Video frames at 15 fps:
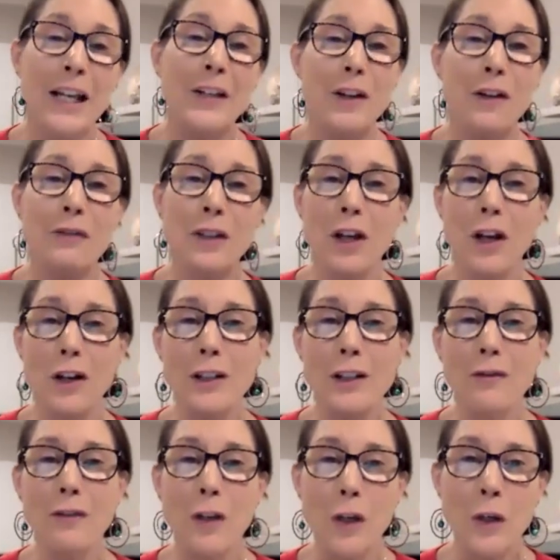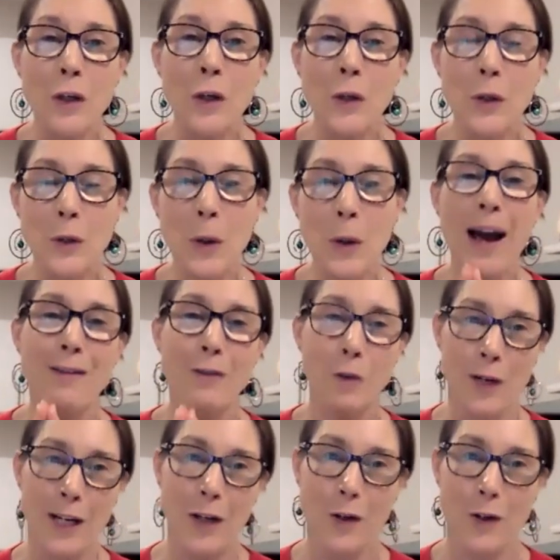So for those of you who have
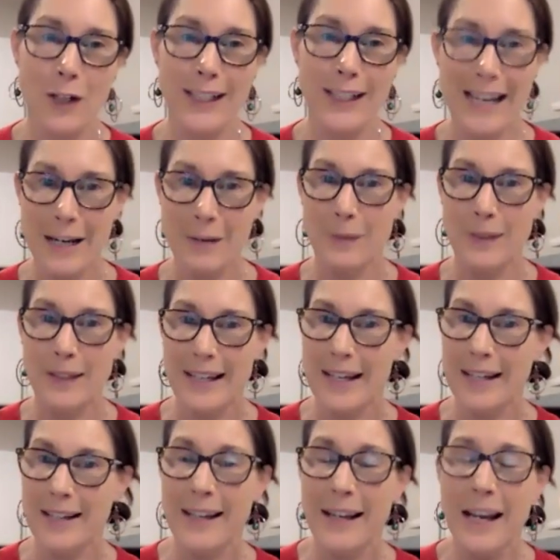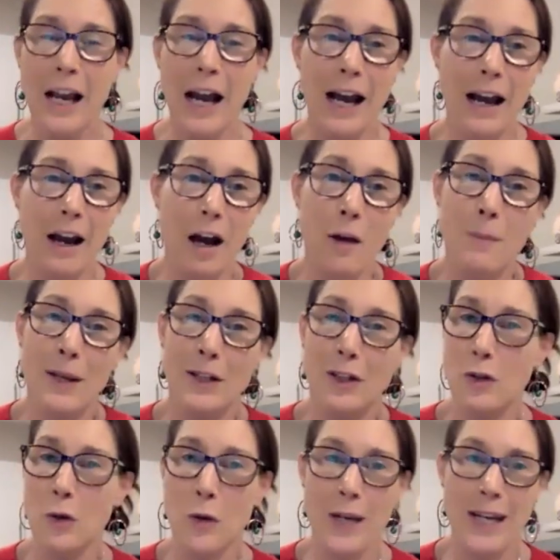already got a TM6, I imagine
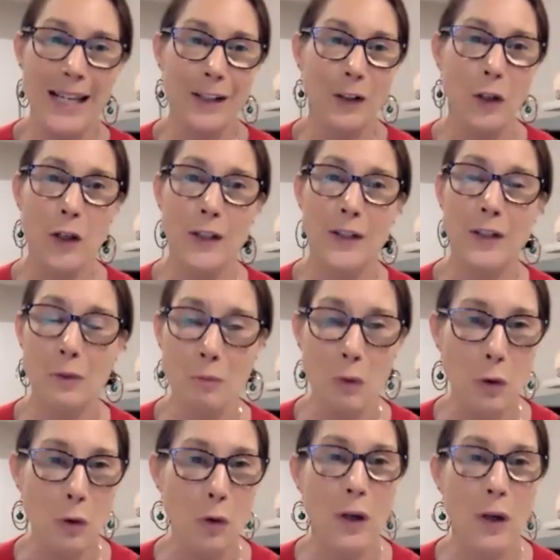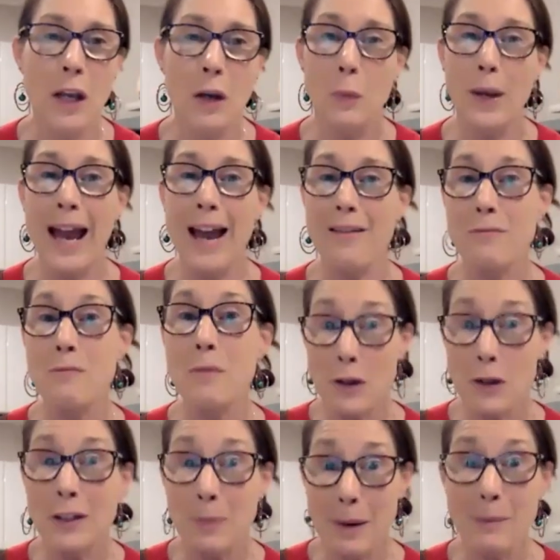you're here to learn some more. We have
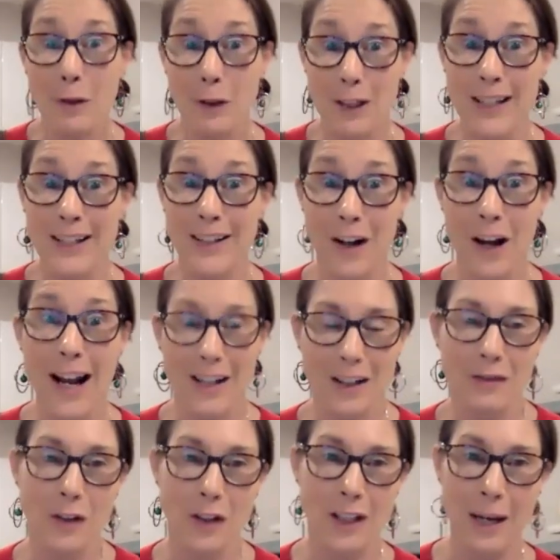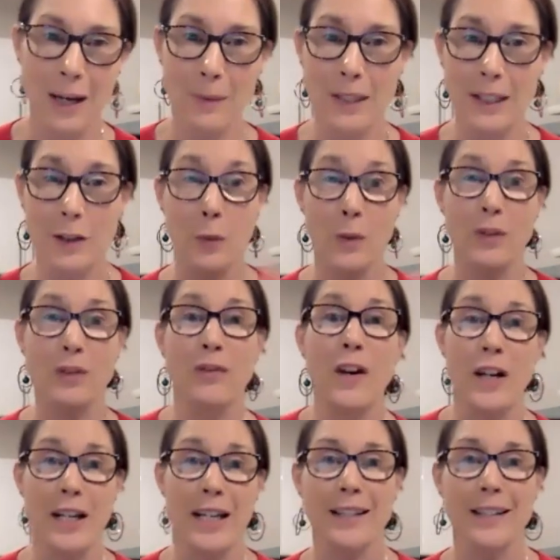most people on here tonight actually got TM6, which is
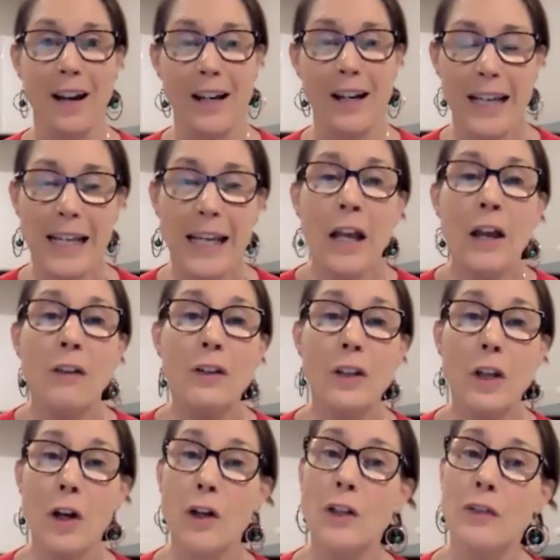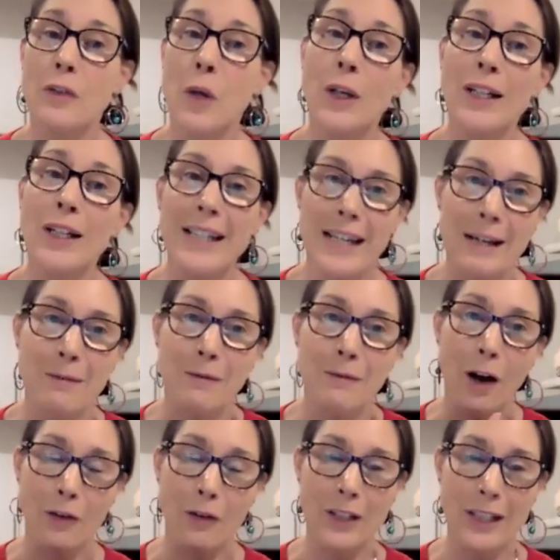very exciting. For those of you on a TM5
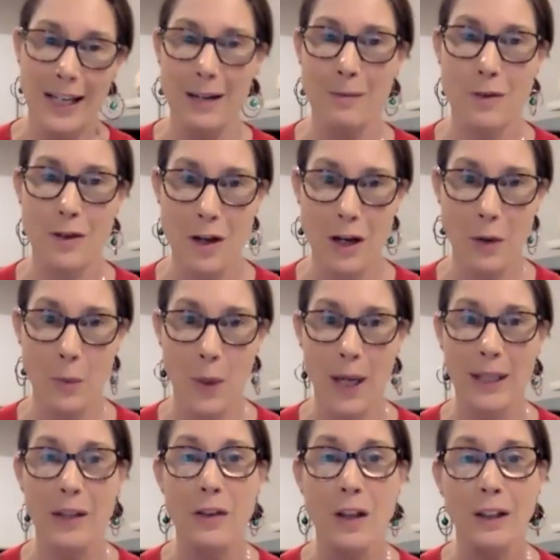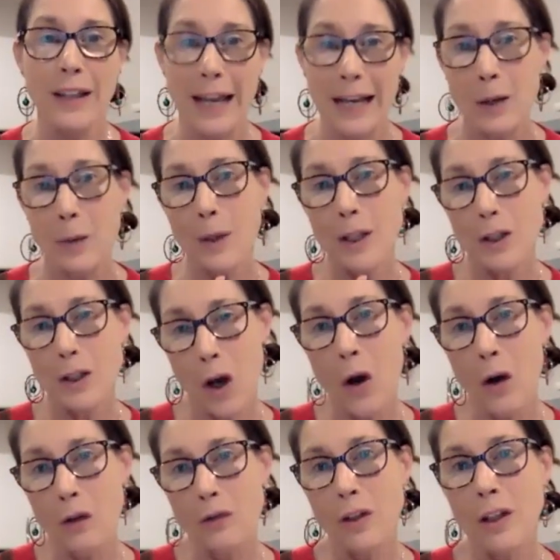or a TM31, the language
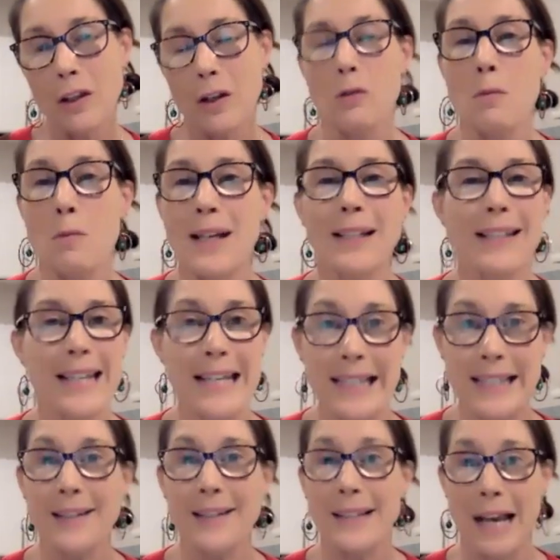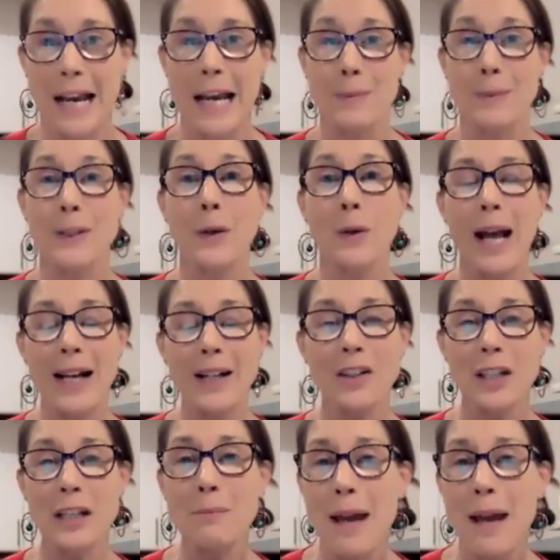of the Thermomix is the same. So it
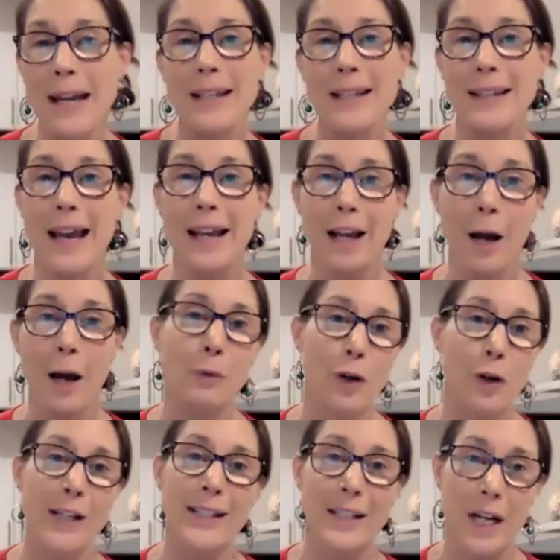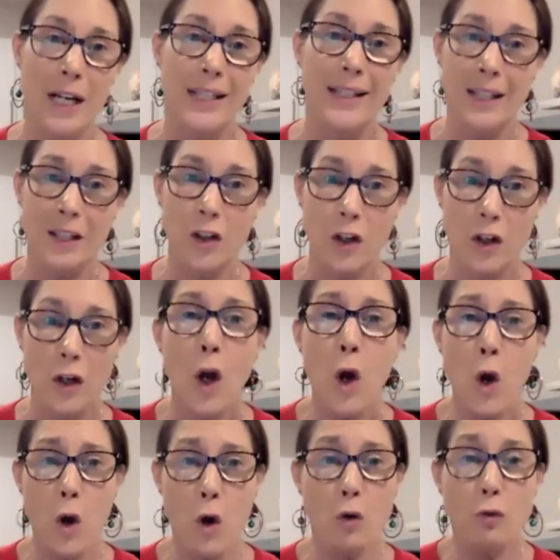actually makes that upgrade transition
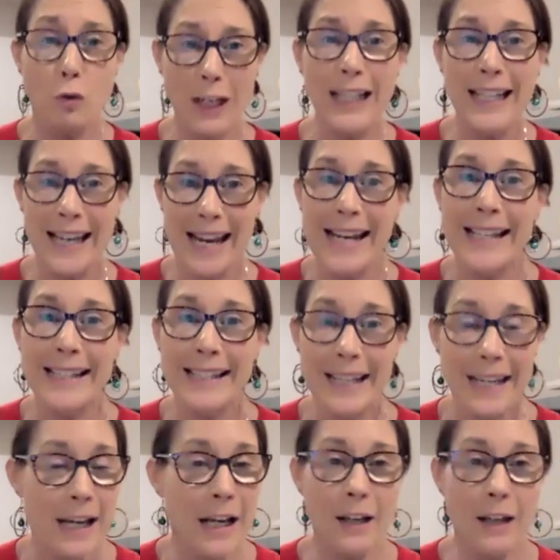really easy.